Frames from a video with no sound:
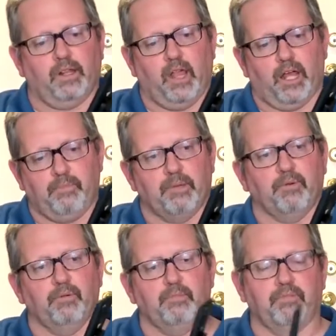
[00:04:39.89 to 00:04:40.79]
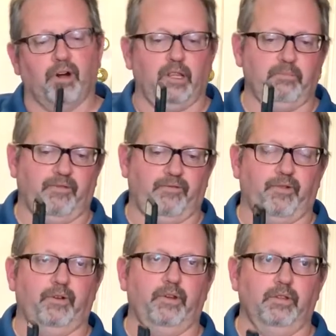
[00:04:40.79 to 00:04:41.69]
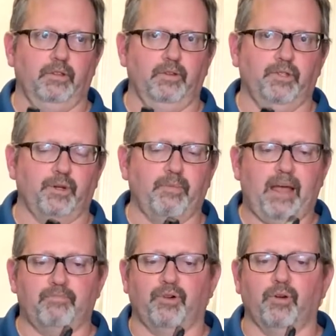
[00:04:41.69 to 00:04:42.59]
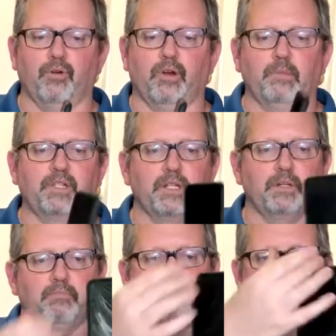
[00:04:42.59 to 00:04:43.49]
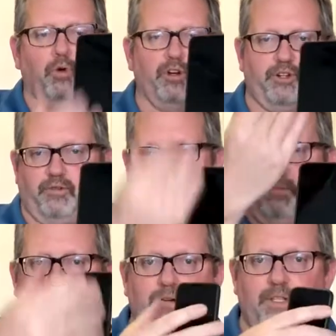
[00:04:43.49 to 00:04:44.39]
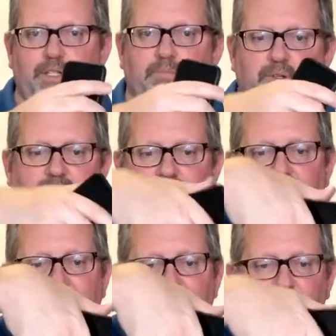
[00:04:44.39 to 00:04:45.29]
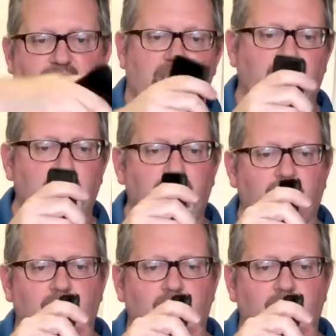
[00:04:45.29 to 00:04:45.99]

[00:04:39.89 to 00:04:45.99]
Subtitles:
A lot of people would probably prefer to use their map programs in portrait mode as opposed to landscape.